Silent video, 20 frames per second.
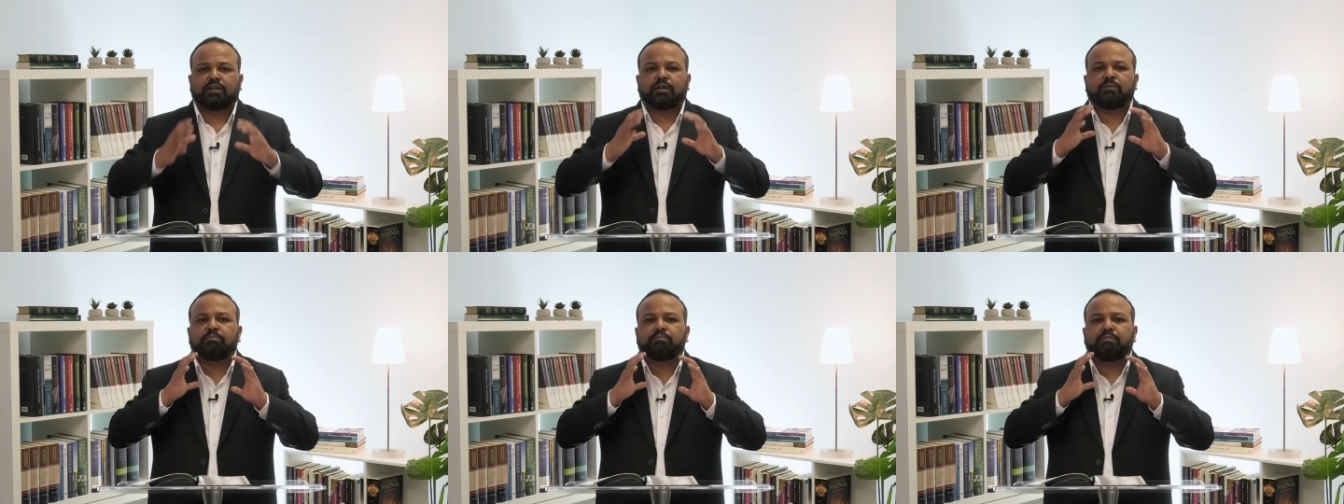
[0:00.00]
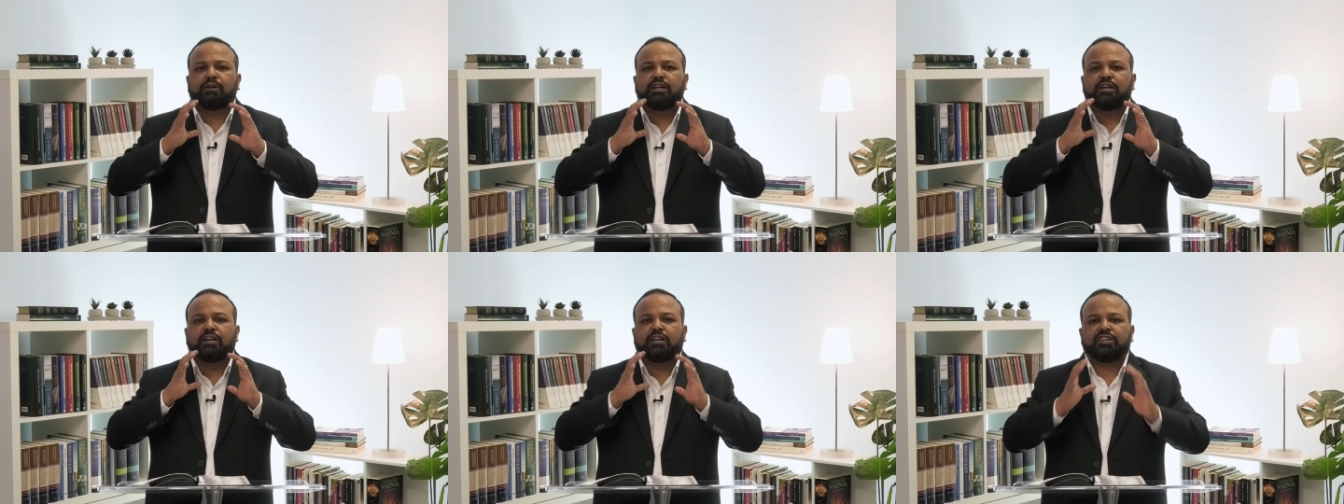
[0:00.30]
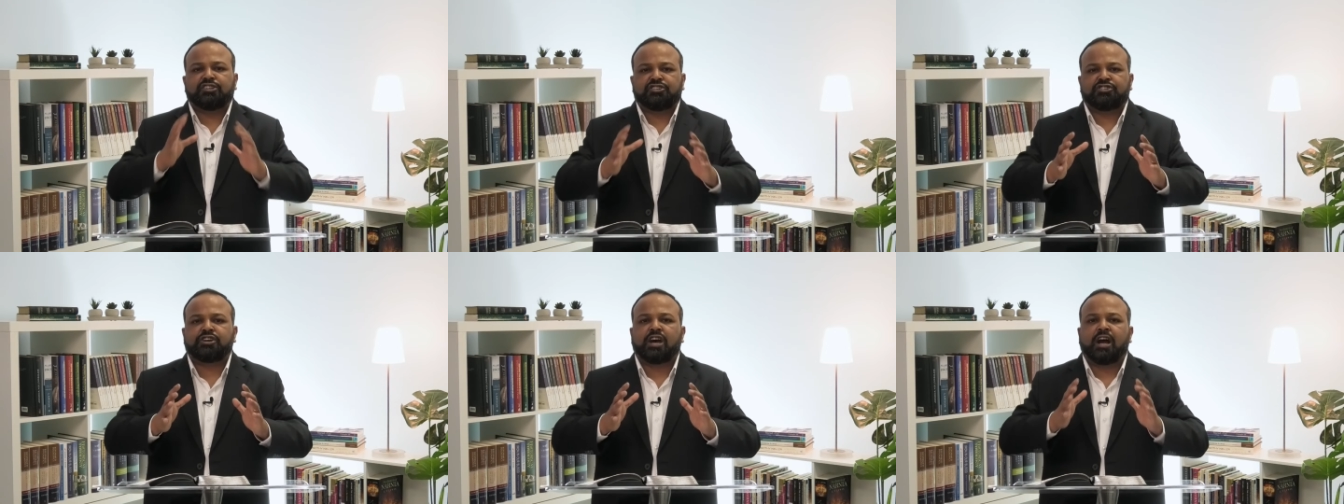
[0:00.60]

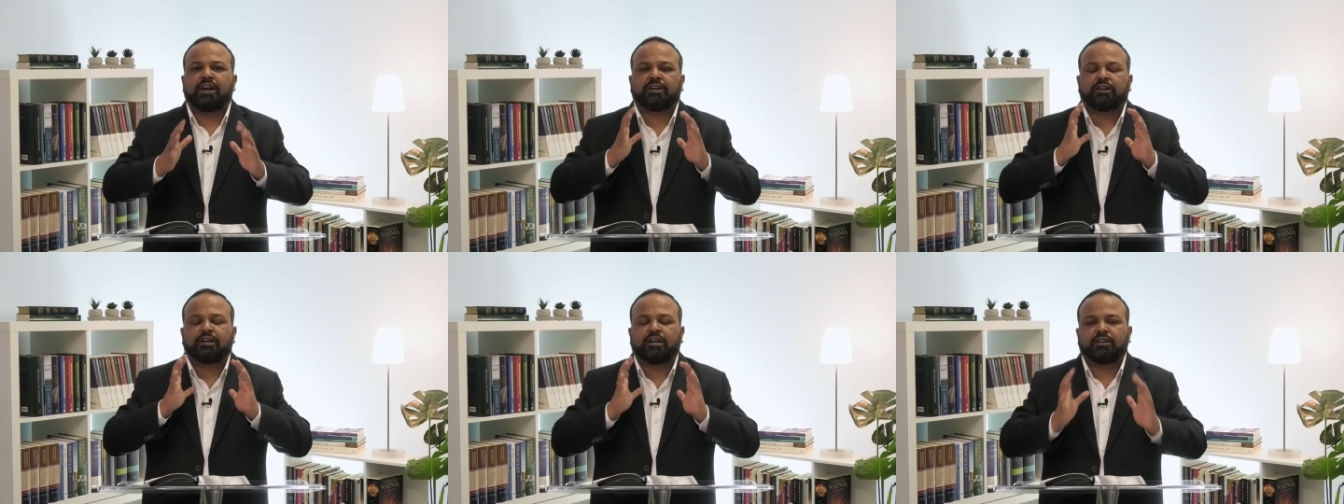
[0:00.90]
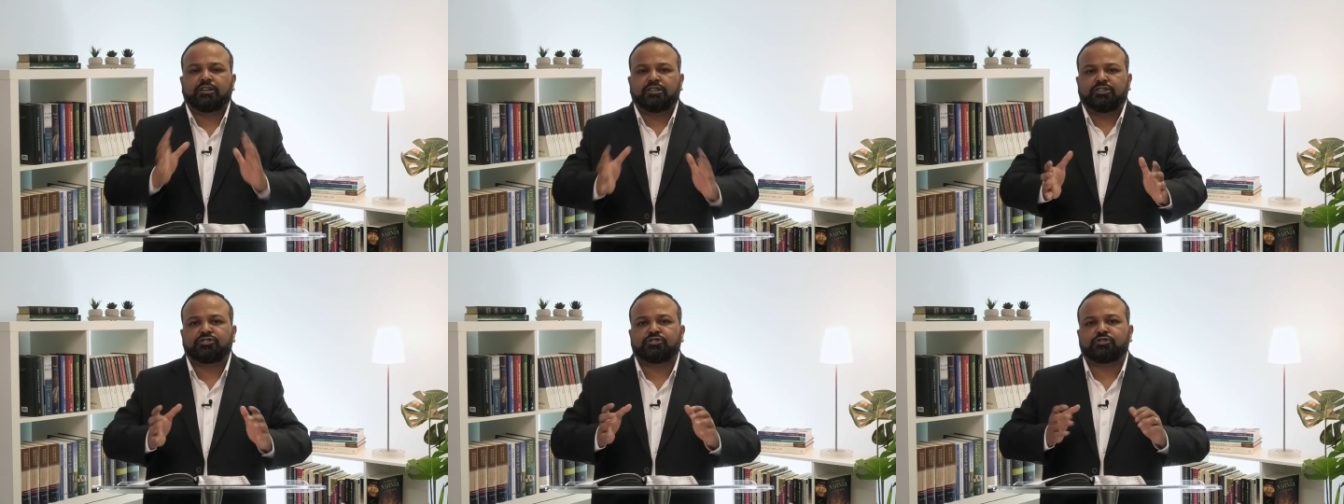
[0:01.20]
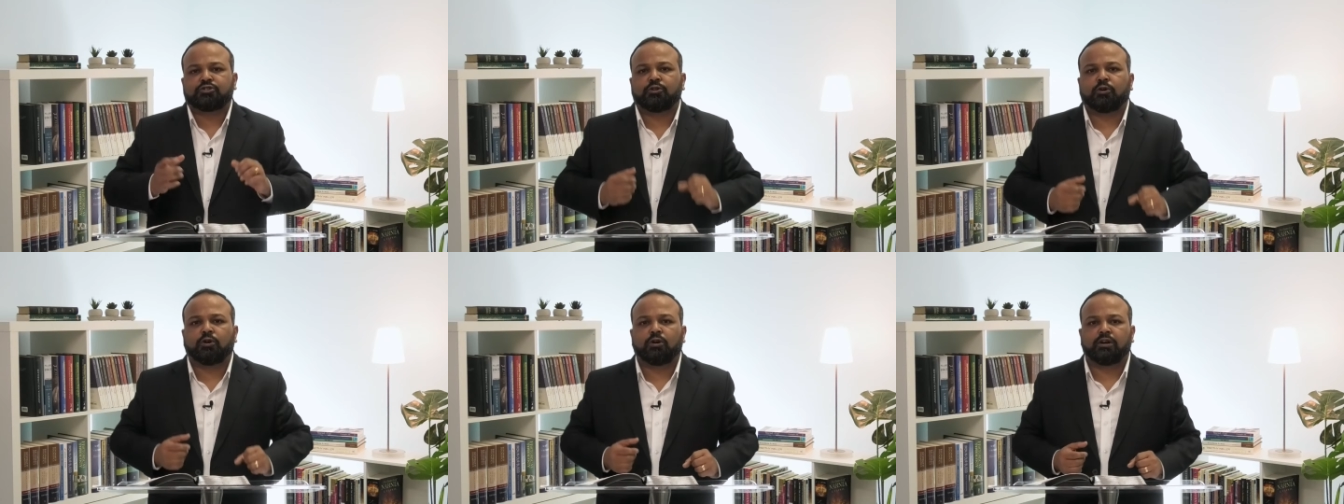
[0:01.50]
completely shattered and
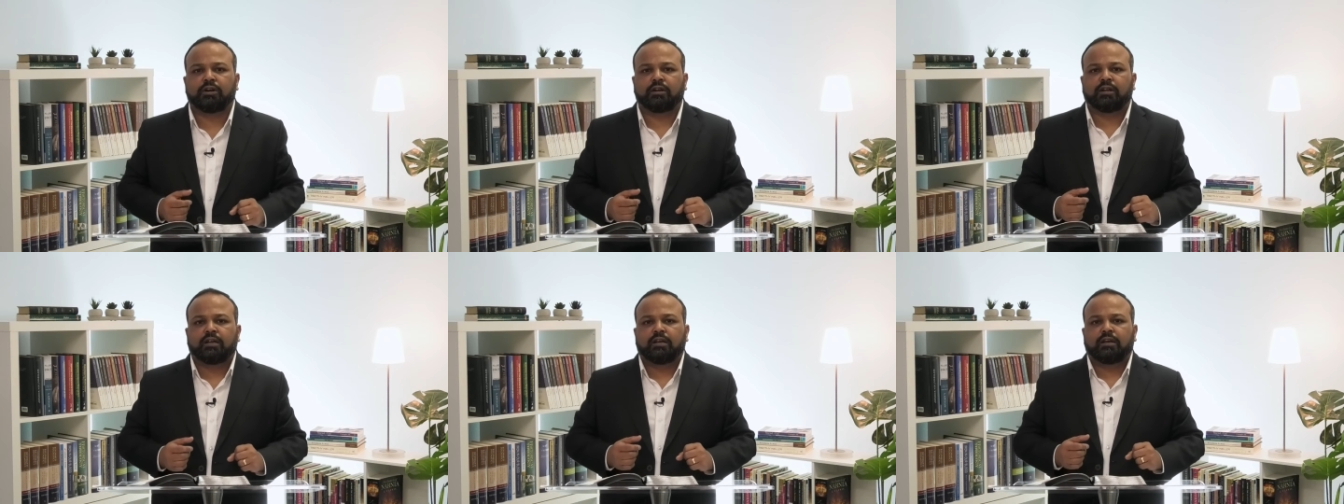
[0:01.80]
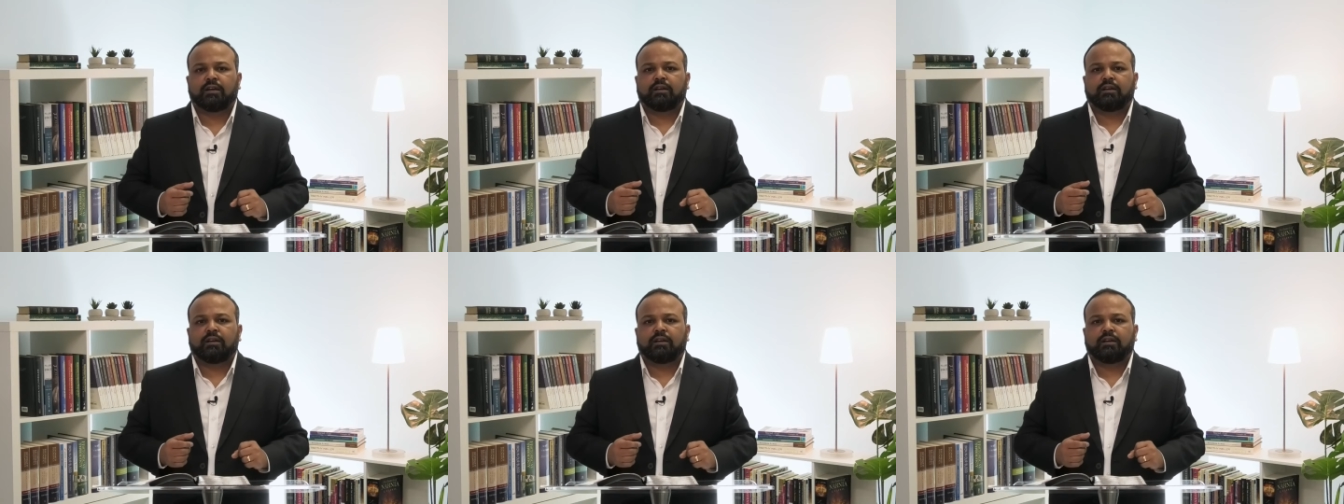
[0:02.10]
destroyed.